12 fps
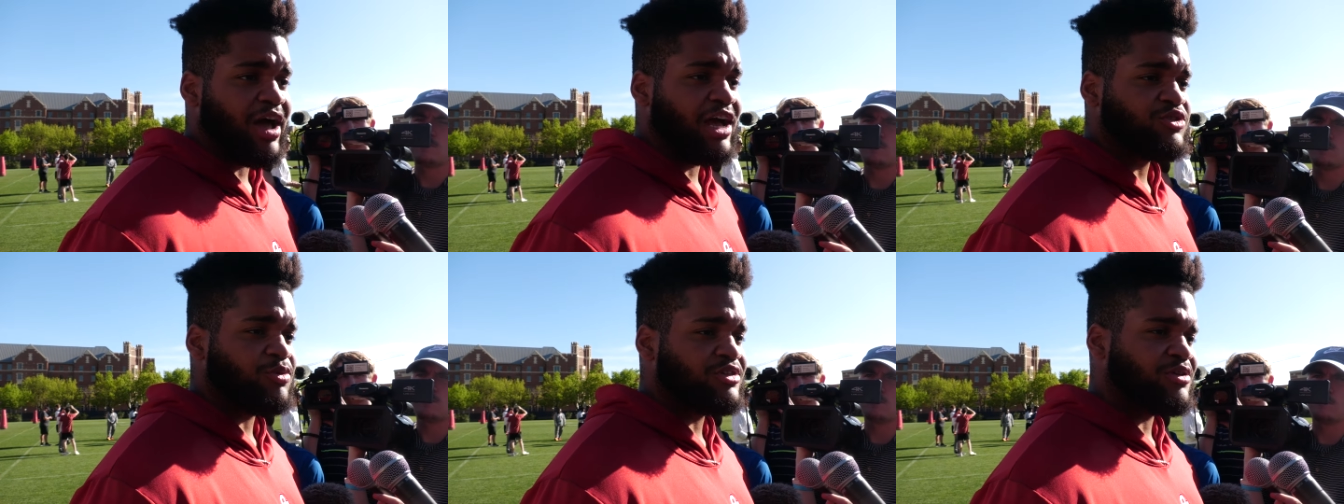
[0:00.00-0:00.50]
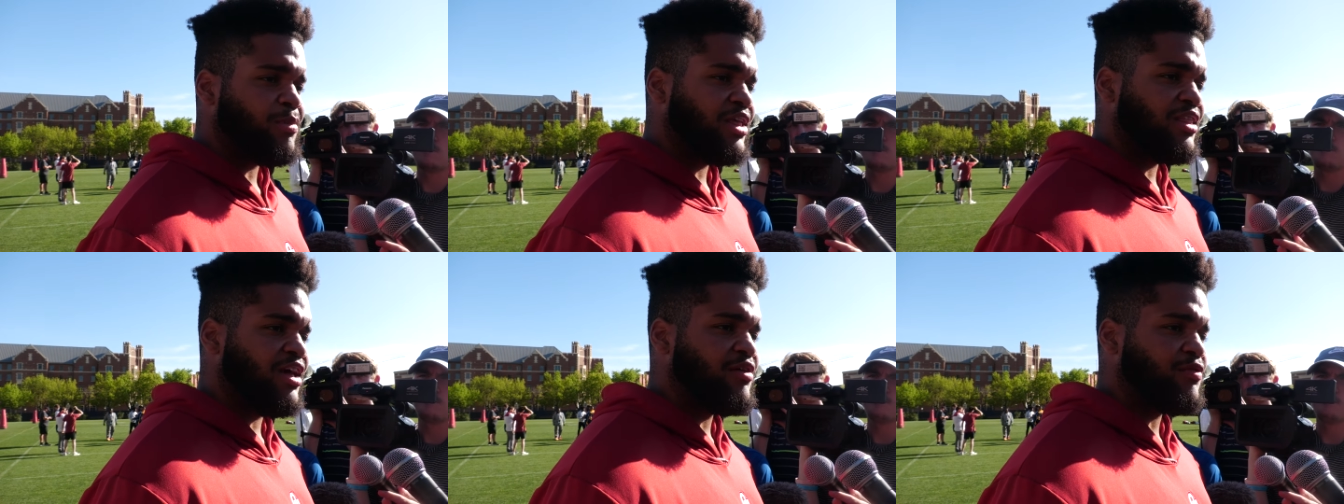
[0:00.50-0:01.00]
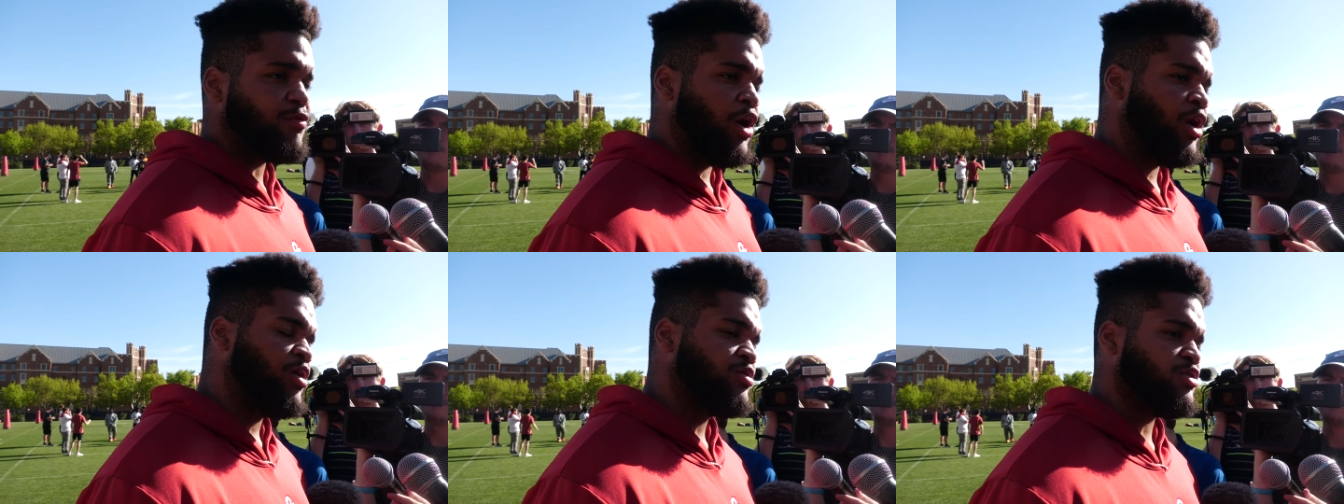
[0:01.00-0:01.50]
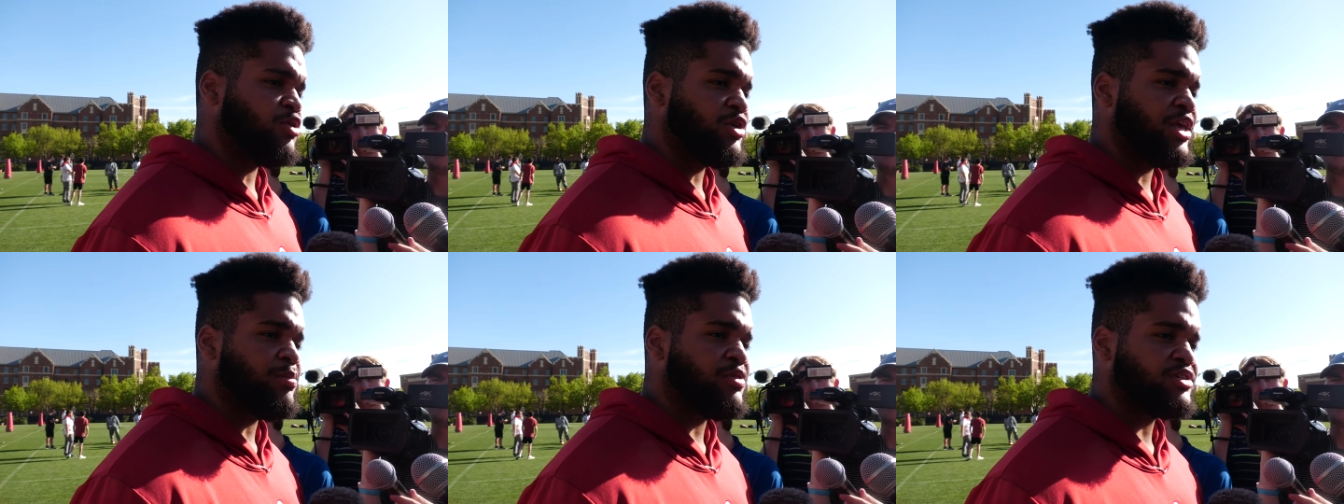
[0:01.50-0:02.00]
aspects of my life while you know
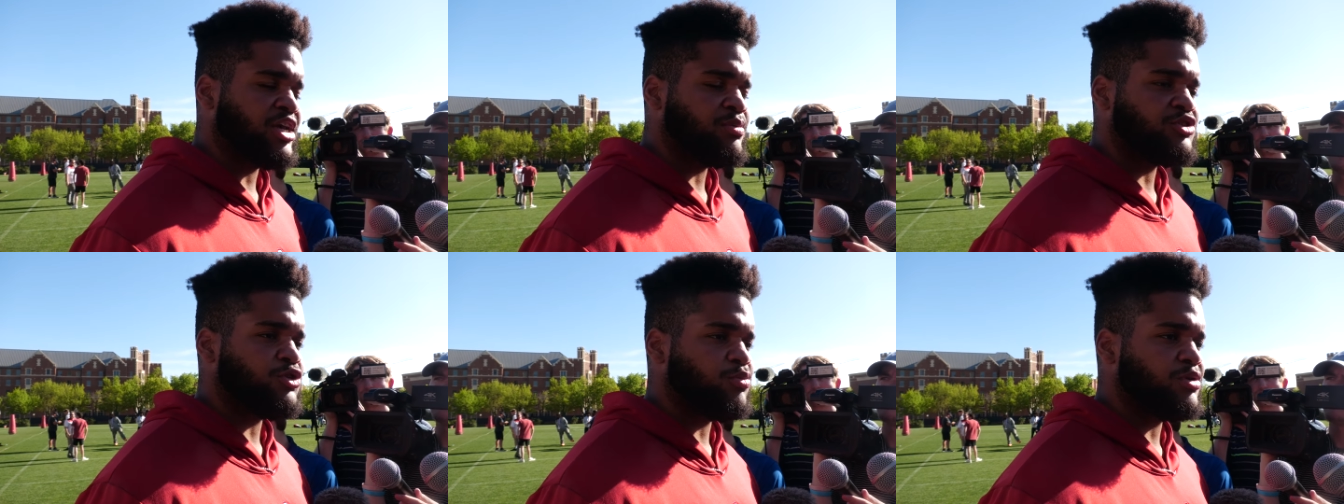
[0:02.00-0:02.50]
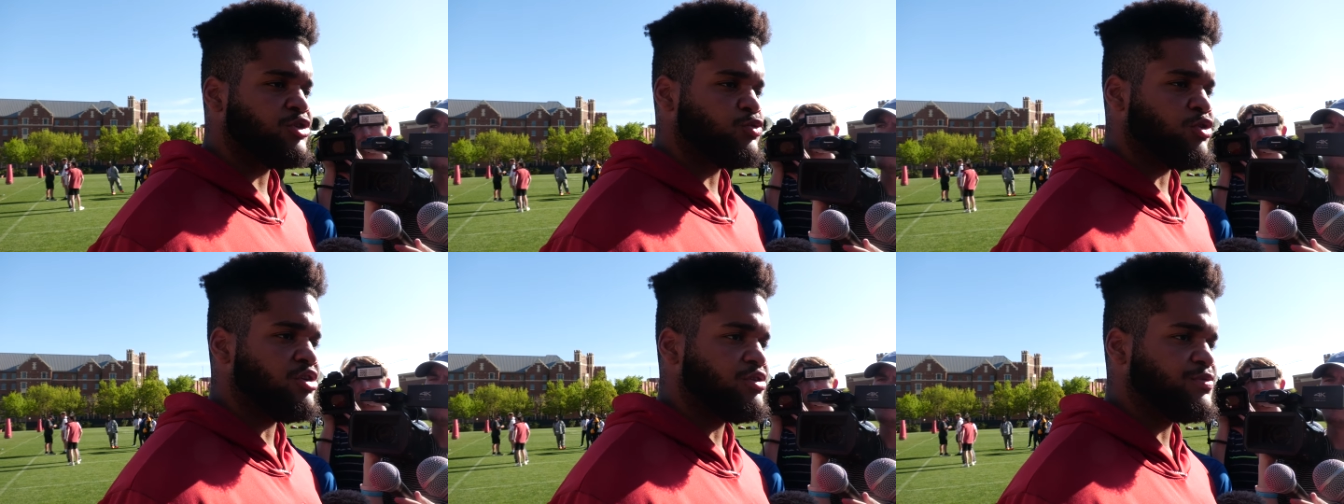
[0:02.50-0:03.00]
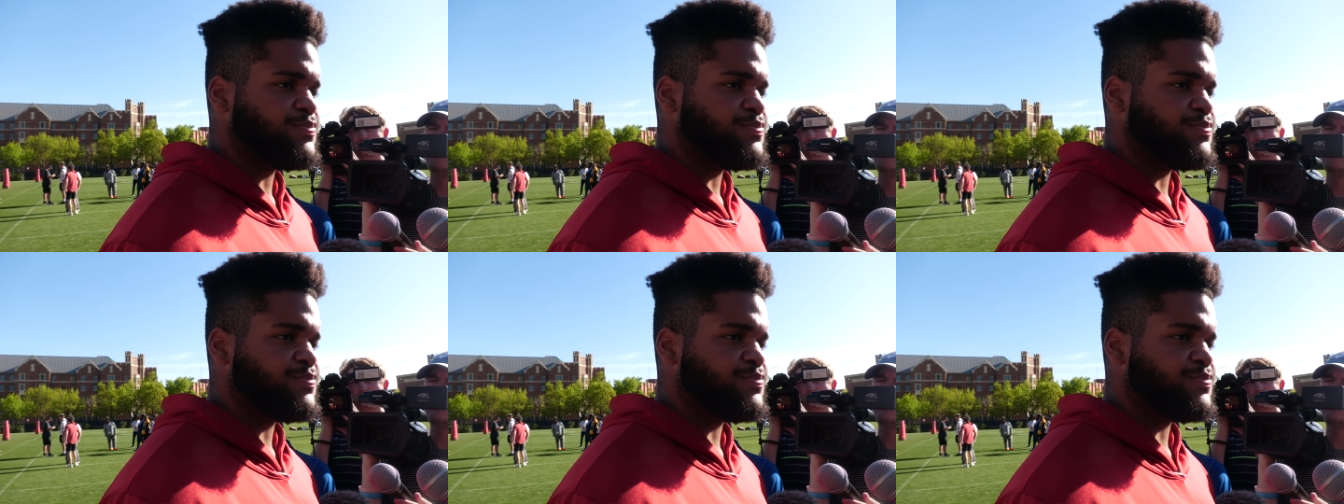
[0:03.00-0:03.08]
keeping this option open as well